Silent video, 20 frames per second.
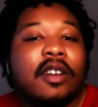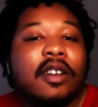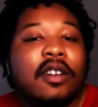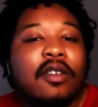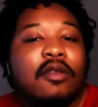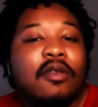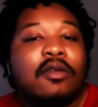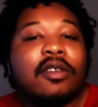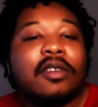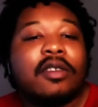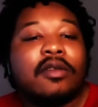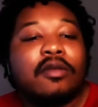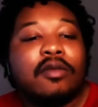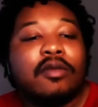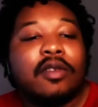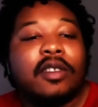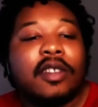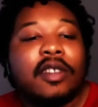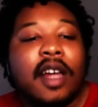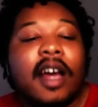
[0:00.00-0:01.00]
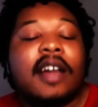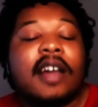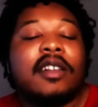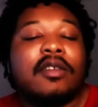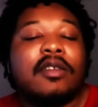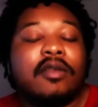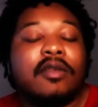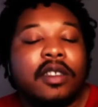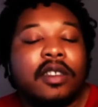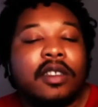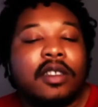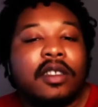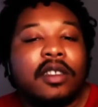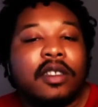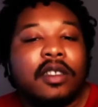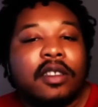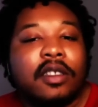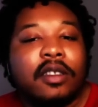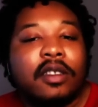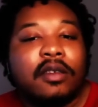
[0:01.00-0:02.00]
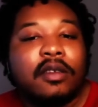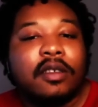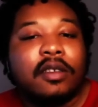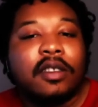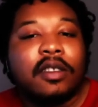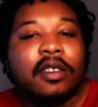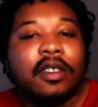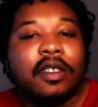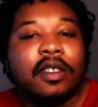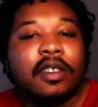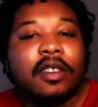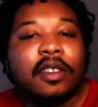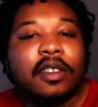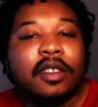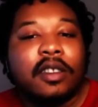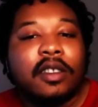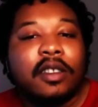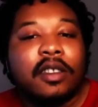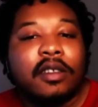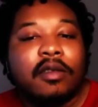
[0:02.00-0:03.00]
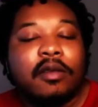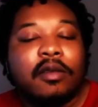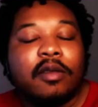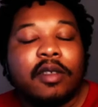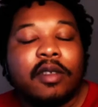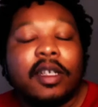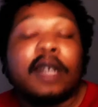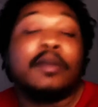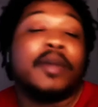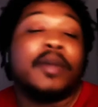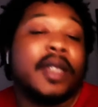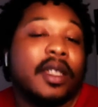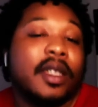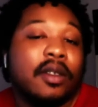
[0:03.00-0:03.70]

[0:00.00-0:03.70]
Who's signed on this company or